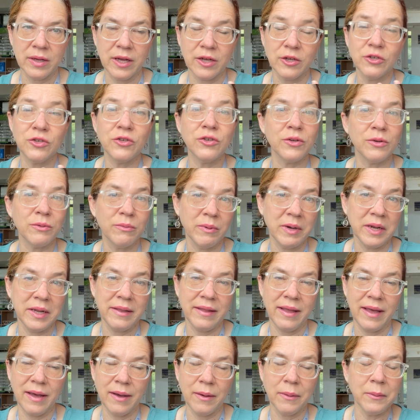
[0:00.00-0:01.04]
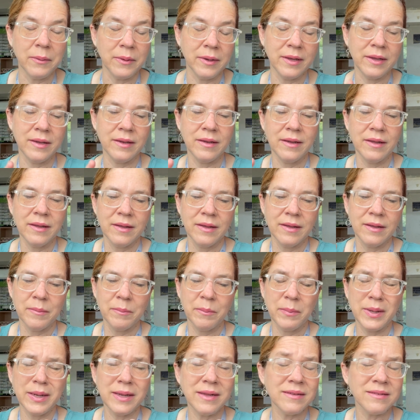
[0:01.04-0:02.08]
I should read that one,
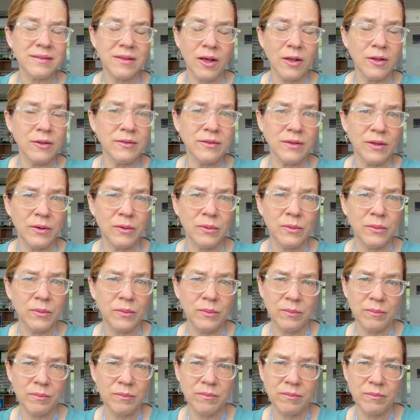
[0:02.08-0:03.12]
but it's also